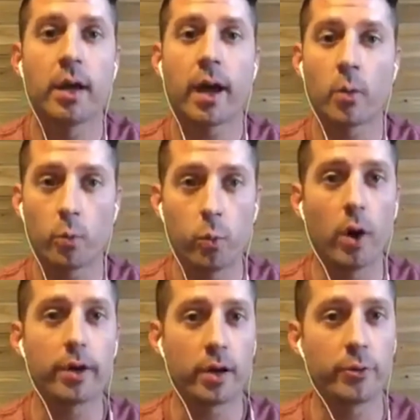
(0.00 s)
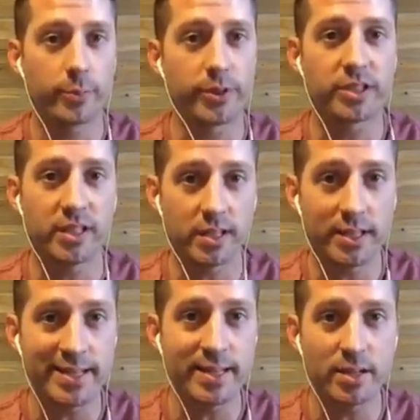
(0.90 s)
I 100%
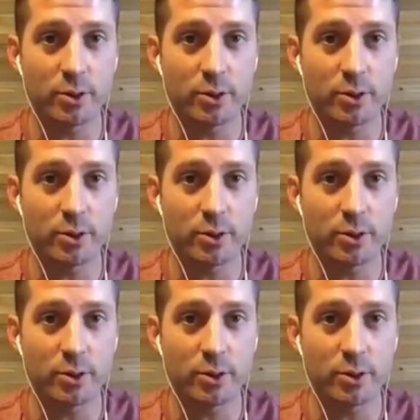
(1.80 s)
need to